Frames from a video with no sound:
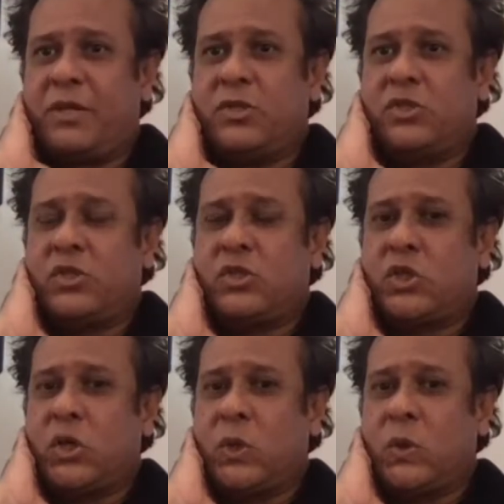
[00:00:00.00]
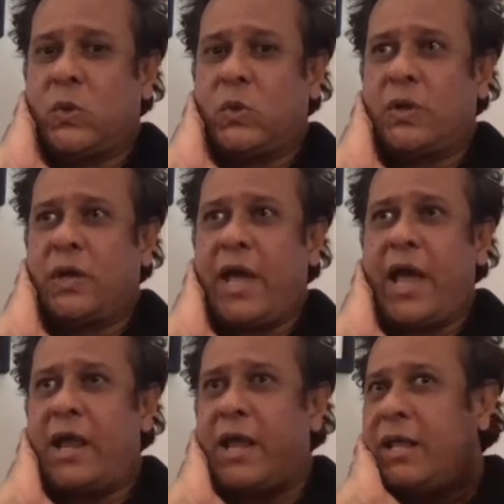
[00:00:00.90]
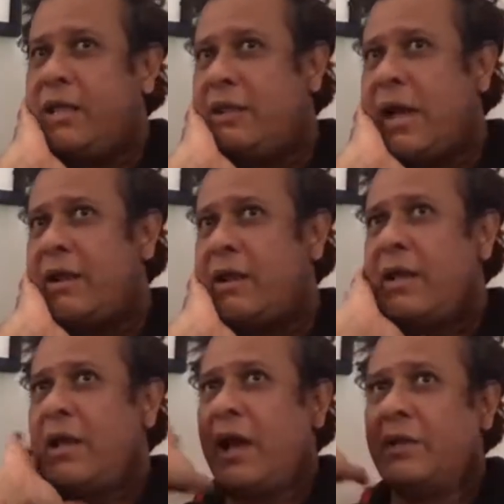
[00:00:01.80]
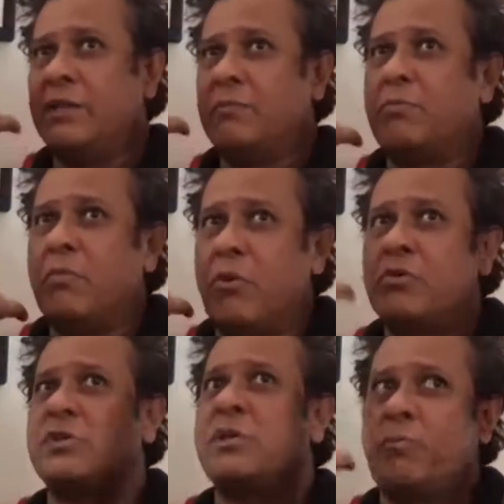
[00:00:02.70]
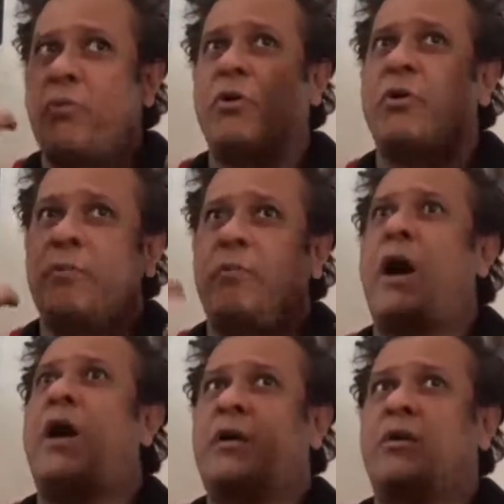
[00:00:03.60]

So I think the most important part